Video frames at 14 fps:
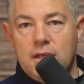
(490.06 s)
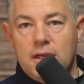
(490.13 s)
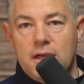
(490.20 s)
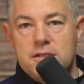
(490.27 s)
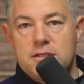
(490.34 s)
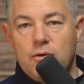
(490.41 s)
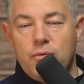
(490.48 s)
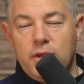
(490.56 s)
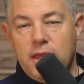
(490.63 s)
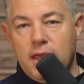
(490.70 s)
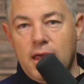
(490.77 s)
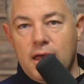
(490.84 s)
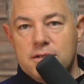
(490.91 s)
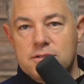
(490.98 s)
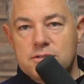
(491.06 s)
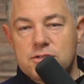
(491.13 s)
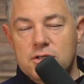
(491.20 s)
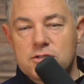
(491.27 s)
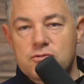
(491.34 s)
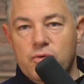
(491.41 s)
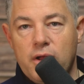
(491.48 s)
is that we can't
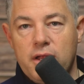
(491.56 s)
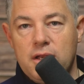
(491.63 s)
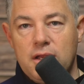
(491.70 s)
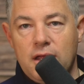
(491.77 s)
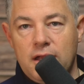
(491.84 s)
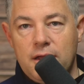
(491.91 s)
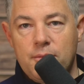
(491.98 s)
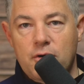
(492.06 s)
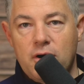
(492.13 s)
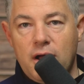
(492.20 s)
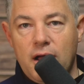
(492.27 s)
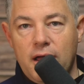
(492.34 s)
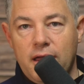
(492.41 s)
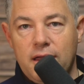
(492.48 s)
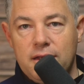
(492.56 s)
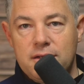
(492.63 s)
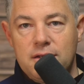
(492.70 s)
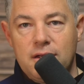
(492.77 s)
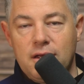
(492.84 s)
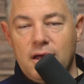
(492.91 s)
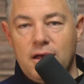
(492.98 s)
just run an MRI
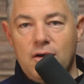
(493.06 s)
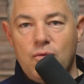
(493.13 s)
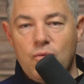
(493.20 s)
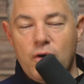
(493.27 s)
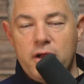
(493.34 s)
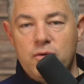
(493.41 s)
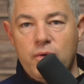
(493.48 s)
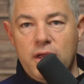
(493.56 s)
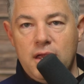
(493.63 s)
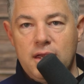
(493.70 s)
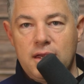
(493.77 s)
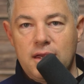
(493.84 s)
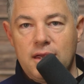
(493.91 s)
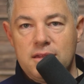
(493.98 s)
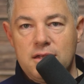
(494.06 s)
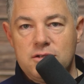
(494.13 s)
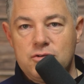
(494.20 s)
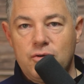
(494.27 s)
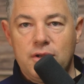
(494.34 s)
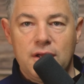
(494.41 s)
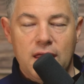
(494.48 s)
1 week and then
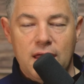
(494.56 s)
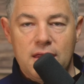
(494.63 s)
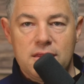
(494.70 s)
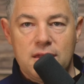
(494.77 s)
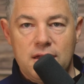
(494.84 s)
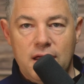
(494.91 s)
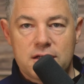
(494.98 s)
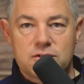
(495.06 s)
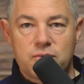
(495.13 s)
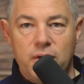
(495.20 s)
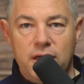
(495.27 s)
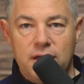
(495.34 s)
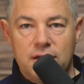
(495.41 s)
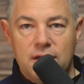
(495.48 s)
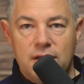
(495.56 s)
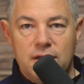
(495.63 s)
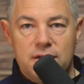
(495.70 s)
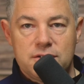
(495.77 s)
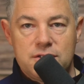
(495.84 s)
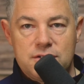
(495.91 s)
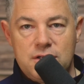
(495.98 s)
do it again the next week
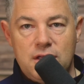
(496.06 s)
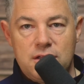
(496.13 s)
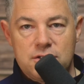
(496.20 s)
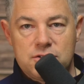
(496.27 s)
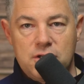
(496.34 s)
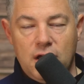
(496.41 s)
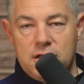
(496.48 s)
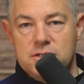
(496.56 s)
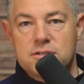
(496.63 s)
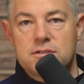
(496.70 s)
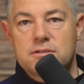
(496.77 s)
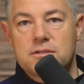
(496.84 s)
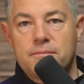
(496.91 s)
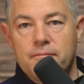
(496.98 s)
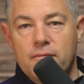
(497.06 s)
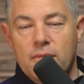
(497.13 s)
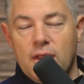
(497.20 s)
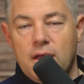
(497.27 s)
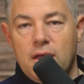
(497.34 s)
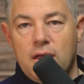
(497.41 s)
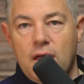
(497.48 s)
to see the changes.
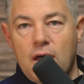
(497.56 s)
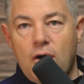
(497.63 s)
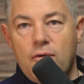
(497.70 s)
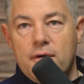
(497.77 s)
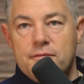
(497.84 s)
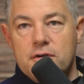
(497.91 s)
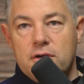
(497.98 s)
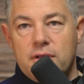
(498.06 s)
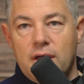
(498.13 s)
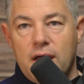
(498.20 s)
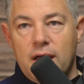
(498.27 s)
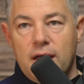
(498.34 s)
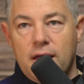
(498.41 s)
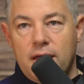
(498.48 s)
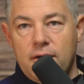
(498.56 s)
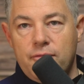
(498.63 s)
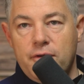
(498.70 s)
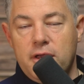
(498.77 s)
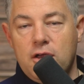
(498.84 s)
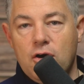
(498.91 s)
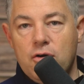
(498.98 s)
However, if
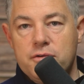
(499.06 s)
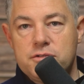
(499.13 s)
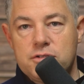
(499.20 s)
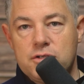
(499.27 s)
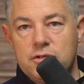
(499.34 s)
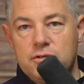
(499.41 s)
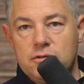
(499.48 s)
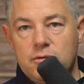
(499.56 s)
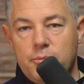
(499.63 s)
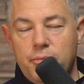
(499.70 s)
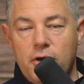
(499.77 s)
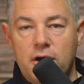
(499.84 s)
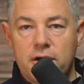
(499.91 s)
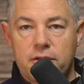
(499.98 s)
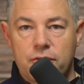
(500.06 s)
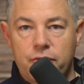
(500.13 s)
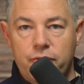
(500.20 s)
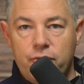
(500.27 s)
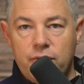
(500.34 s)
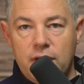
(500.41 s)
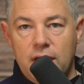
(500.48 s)
we go to part
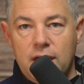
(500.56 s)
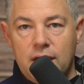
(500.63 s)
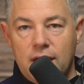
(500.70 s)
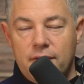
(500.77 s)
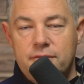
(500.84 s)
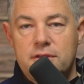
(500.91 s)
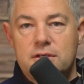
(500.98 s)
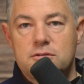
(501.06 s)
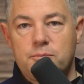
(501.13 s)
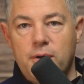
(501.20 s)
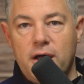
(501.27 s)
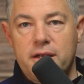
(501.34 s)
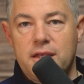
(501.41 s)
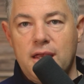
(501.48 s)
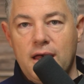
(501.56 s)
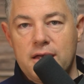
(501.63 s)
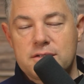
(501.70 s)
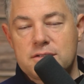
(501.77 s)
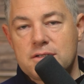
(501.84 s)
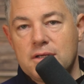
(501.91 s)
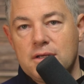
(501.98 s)
3 of this
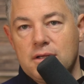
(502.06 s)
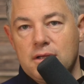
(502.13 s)
podcast